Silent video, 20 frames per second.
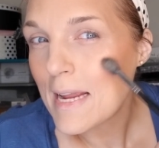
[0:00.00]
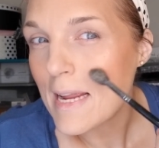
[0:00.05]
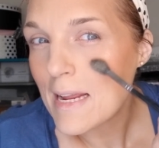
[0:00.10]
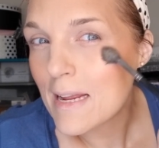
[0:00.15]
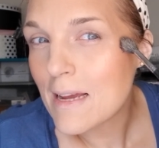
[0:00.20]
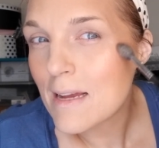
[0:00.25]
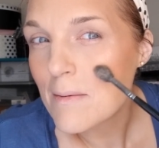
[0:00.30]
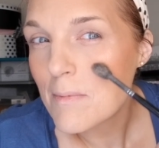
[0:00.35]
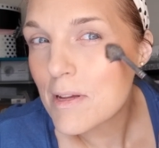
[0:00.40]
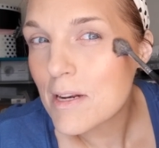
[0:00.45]

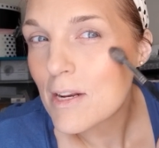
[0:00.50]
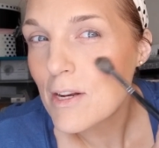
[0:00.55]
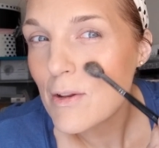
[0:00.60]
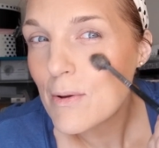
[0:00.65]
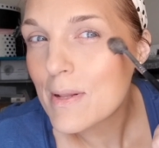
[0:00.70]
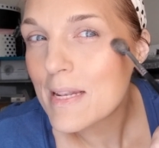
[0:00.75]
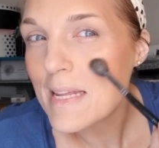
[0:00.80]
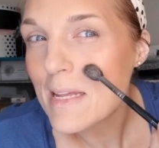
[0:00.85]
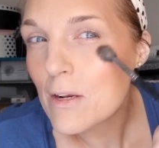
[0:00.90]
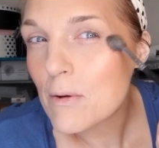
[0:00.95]
I'm going to do a
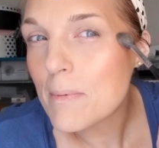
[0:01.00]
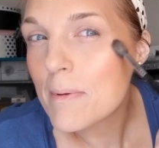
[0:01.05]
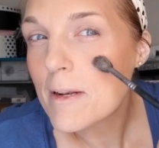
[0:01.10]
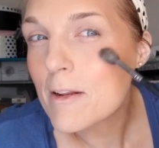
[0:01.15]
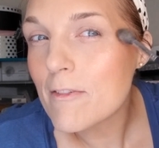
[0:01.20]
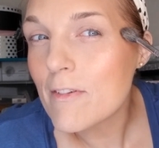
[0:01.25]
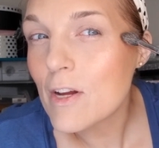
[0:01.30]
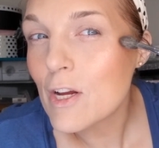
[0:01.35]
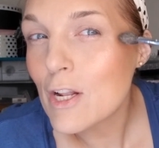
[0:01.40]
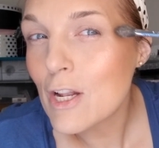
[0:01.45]
little bit of
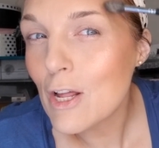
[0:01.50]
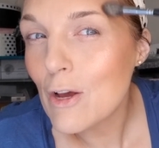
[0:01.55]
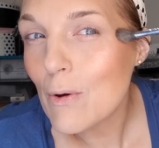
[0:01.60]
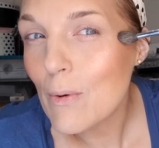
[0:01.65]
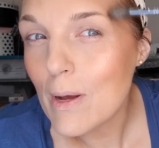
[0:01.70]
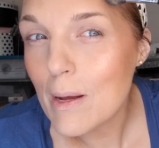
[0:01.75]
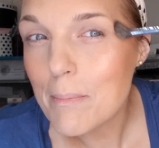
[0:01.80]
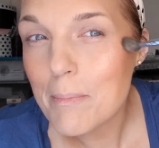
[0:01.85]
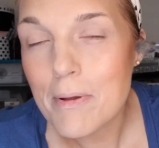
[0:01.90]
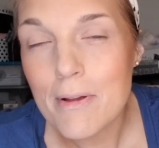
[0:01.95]
a glow
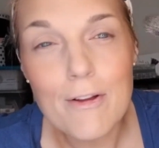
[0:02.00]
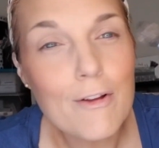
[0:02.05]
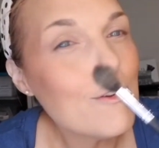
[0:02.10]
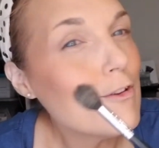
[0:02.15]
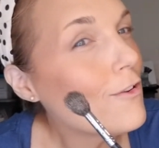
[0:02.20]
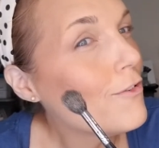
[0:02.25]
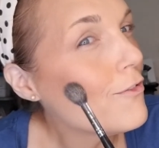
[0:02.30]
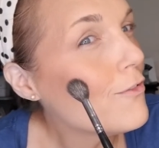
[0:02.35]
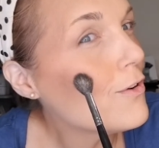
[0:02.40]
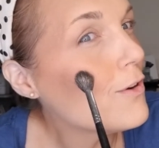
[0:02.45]
up
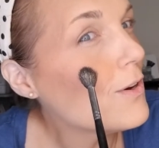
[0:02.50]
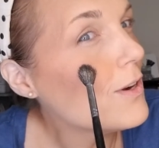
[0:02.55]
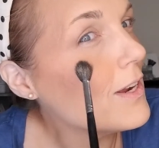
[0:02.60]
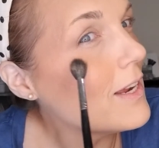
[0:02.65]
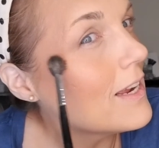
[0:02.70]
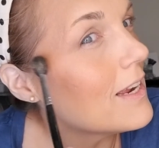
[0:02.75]
for